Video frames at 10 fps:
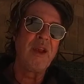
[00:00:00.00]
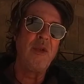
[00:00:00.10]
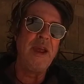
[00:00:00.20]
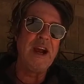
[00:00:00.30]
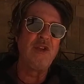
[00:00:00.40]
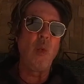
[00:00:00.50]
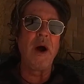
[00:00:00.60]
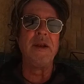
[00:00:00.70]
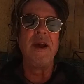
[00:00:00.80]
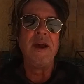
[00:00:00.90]
On the
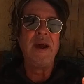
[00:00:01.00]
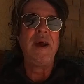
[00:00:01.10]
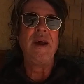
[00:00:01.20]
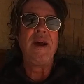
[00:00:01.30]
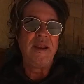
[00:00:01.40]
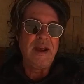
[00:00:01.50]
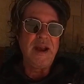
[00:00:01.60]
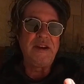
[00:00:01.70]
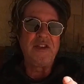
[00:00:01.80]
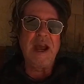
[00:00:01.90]
X1,
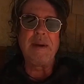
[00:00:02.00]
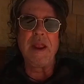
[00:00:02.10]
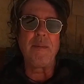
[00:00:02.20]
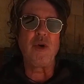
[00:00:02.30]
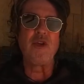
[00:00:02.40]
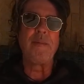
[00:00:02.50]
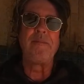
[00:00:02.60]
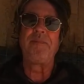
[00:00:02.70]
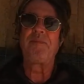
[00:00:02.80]
it just came out the bottom.